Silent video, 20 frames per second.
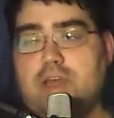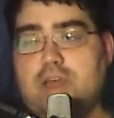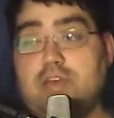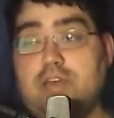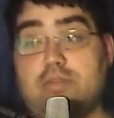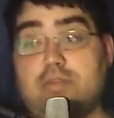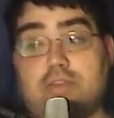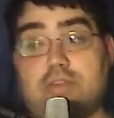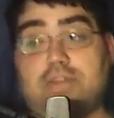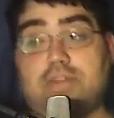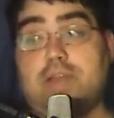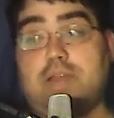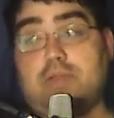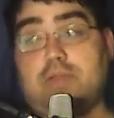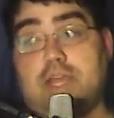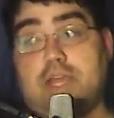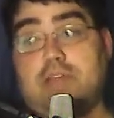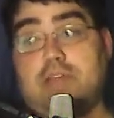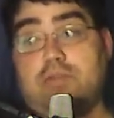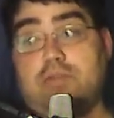Some stuff that I would
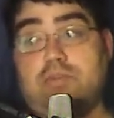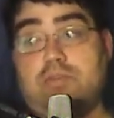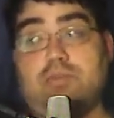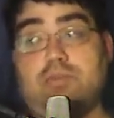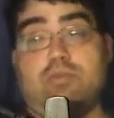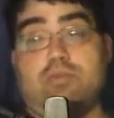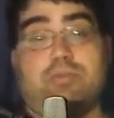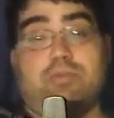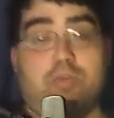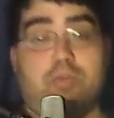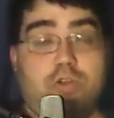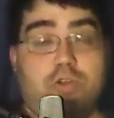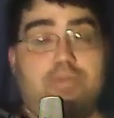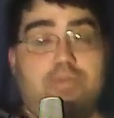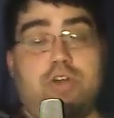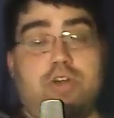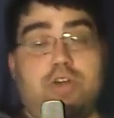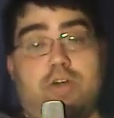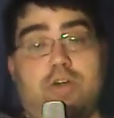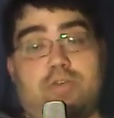like YouTube to improve,
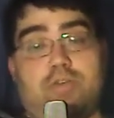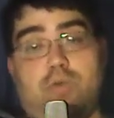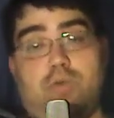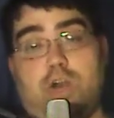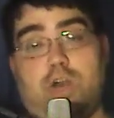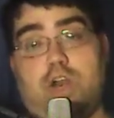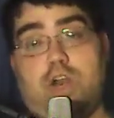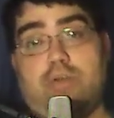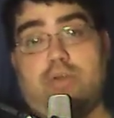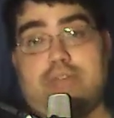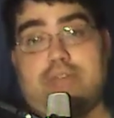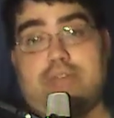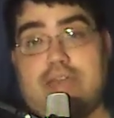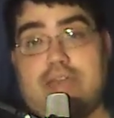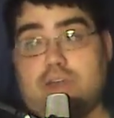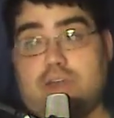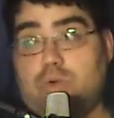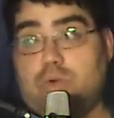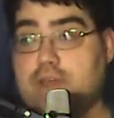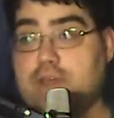though, if you want to know that
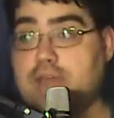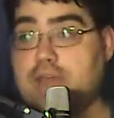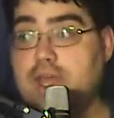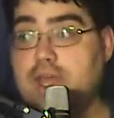quick.